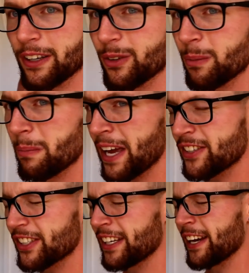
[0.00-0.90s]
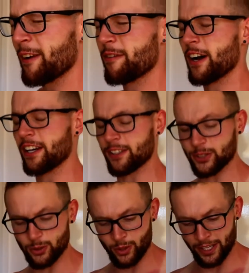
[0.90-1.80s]
Can you imagine how fucking
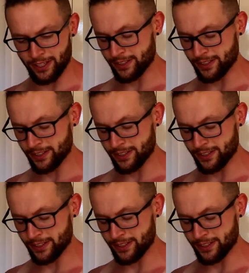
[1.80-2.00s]
sore that